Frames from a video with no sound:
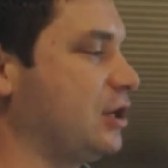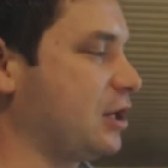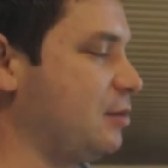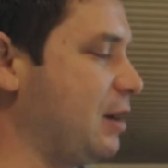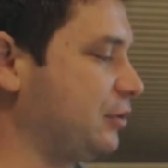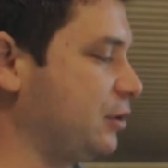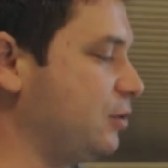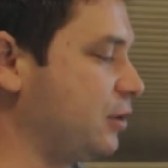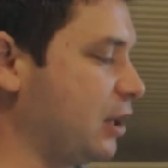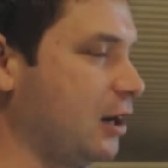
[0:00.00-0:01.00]
I was talking about
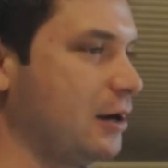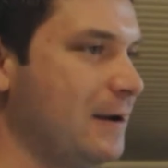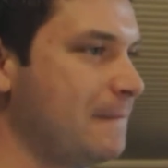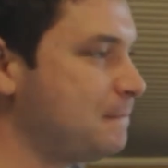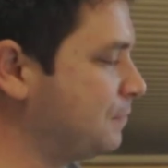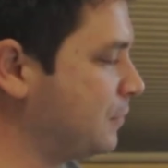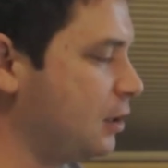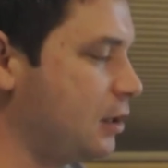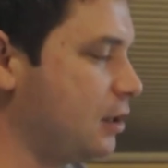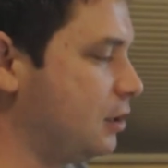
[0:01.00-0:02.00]
the hookah.
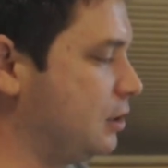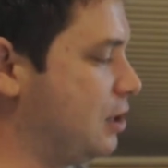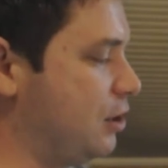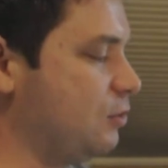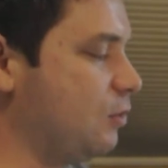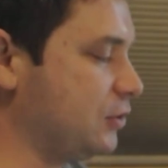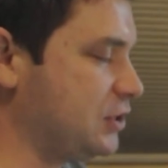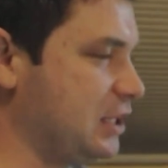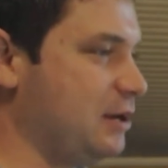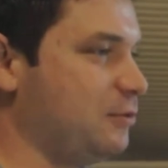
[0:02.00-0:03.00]
You know, you
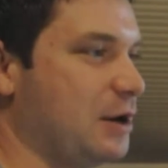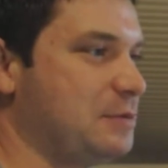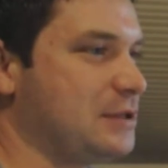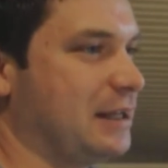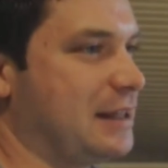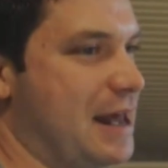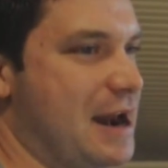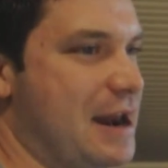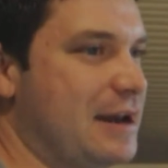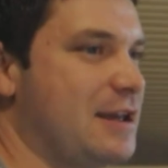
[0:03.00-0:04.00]
won't see rips like
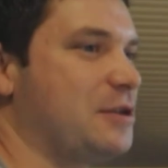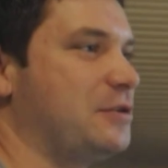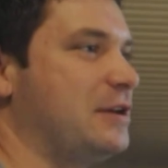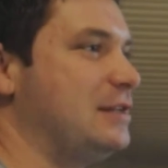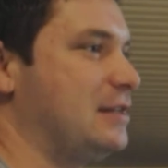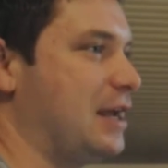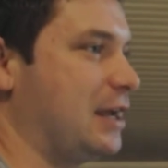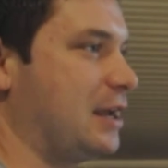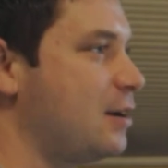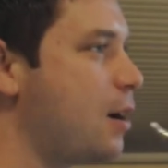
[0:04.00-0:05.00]
that on any other
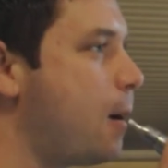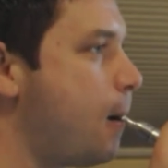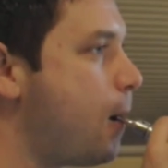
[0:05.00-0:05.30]
E-Cig.